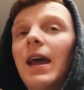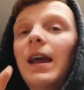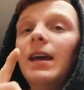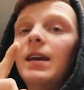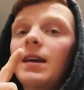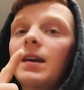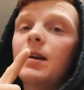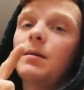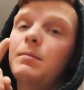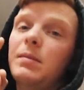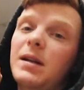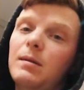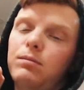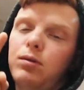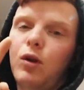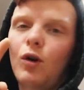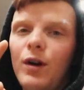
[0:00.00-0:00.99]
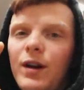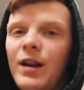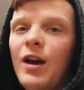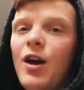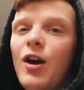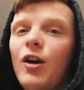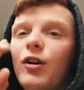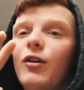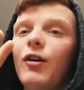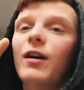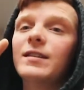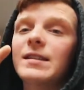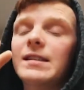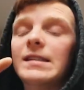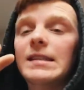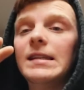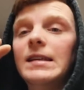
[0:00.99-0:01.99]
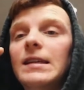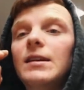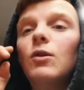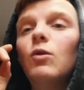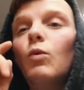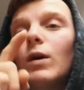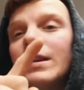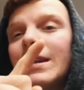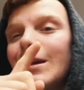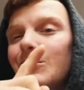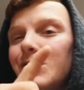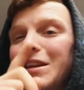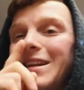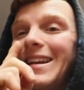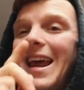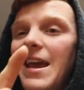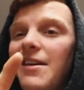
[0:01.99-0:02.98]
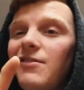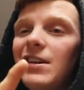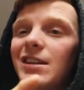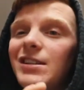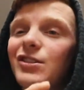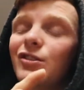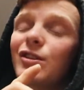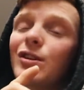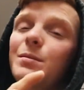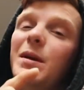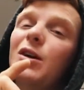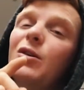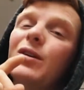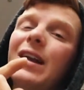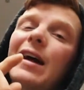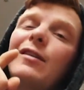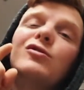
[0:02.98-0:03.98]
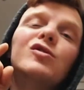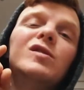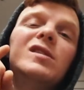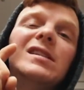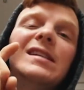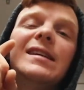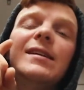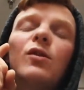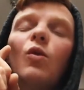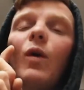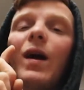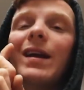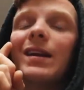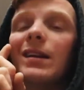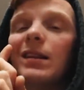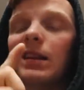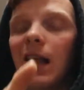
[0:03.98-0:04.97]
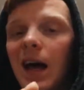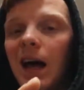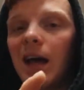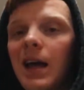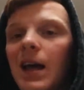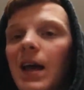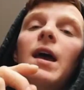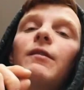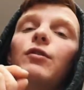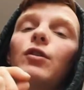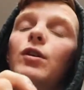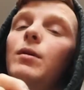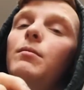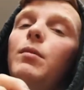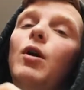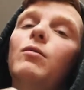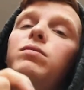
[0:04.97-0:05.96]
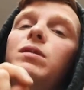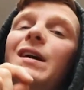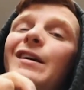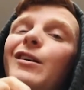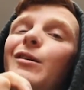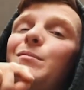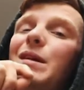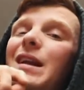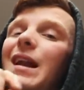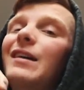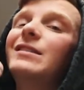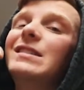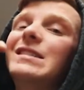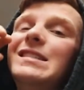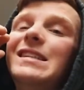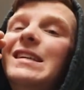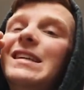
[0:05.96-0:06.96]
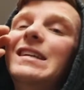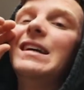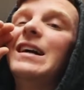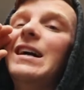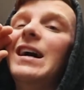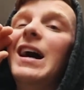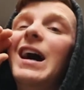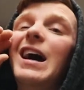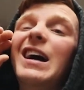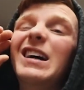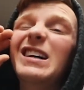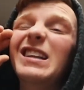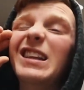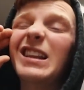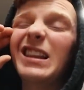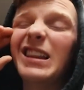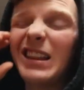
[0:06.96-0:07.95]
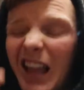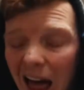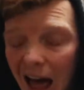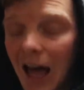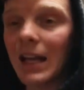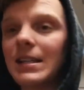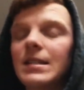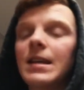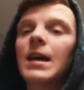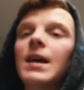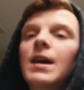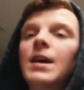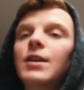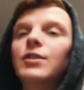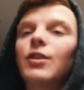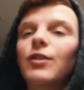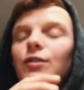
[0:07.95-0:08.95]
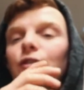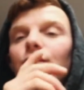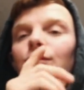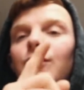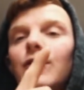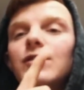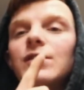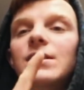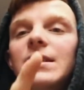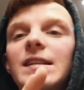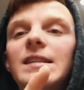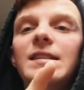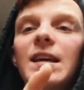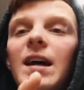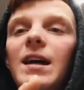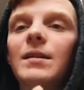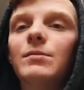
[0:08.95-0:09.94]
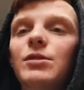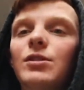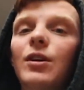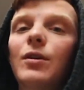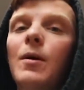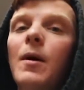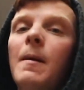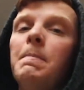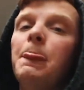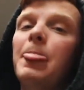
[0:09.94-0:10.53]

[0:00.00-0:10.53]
A, be deployed or go out to sea. One thing with the Navy is you're going to be going out to sea quite a lot. If you're on a boat, plan on being out to sea a lot during your first sea time. So